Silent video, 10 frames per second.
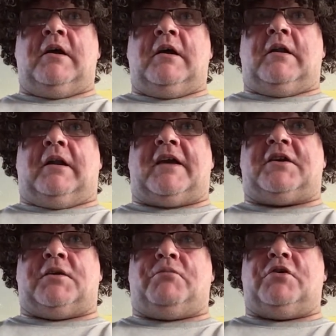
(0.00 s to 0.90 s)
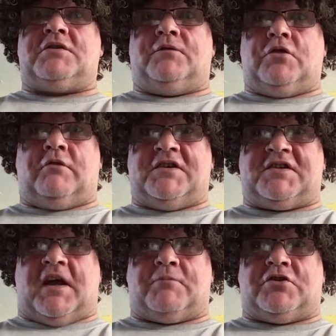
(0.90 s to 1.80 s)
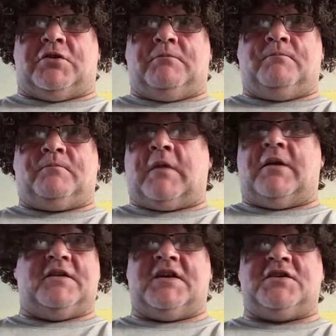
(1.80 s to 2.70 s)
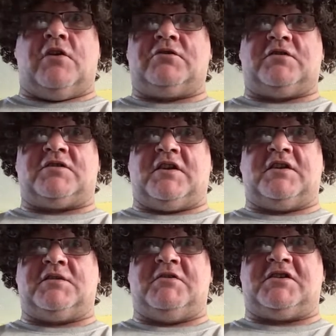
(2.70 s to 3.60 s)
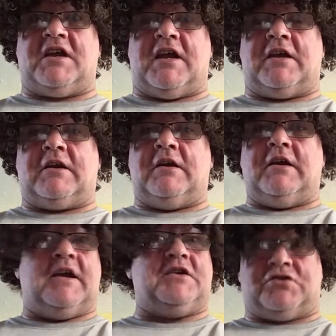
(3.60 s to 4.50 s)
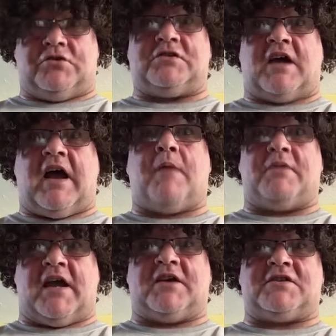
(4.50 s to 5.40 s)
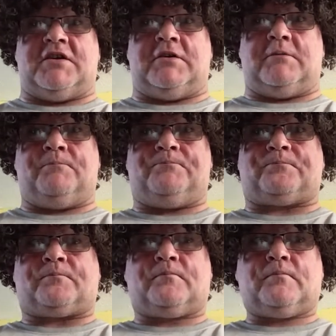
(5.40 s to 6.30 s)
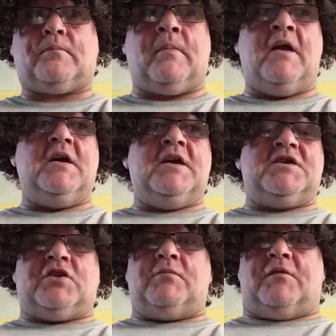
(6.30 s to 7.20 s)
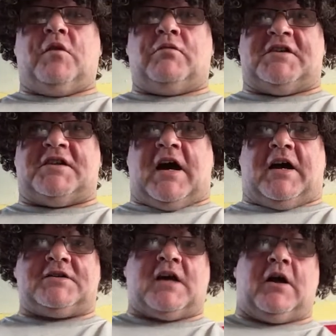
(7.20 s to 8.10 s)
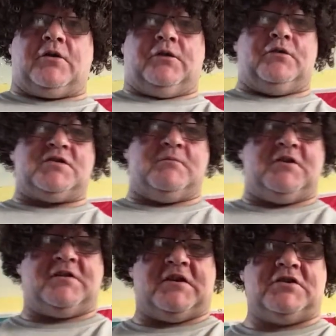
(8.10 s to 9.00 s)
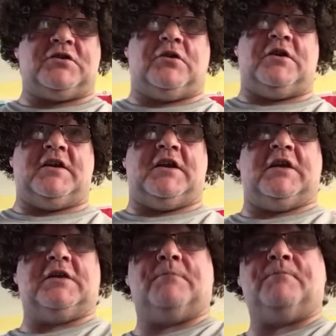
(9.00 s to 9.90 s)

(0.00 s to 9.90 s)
like at the point of your inception, there's no such thing as a mistake, it's just a happy accident. So before we start, I'll go through some of the things you're going to need.